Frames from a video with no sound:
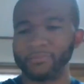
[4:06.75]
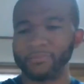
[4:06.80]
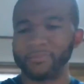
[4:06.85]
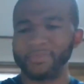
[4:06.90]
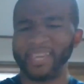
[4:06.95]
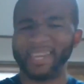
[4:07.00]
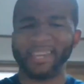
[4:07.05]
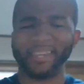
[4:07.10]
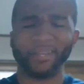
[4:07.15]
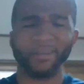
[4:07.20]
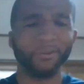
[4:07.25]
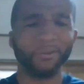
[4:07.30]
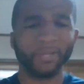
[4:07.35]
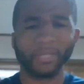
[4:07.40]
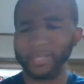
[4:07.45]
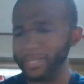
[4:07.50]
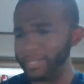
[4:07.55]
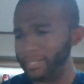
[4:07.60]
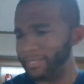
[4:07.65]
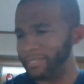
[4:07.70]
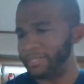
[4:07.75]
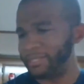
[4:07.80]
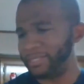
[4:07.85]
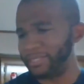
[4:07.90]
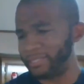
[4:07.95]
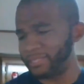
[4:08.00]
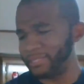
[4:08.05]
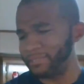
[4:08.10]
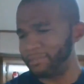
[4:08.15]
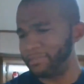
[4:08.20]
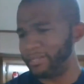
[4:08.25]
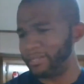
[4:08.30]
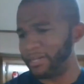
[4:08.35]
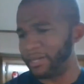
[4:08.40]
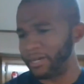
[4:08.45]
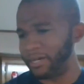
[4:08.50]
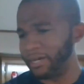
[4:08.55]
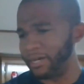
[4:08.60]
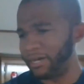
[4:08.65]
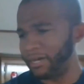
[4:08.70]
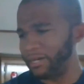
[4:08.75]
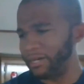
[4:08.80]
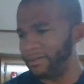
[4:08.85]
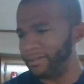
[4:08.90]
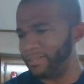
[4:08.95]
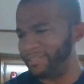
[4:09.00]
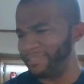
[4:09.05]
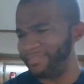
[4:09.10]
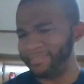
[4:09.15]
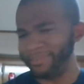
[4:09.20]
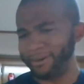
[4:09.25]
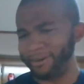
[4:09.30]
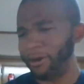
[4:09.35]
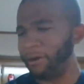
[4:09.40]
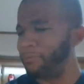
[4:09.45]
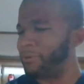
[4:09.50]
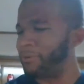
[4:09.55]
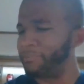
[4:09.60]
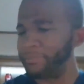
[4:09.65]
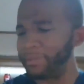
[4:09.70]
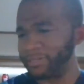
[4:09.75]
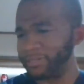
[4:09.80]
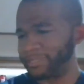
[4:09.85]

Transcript: They got coconut in this, almond milk's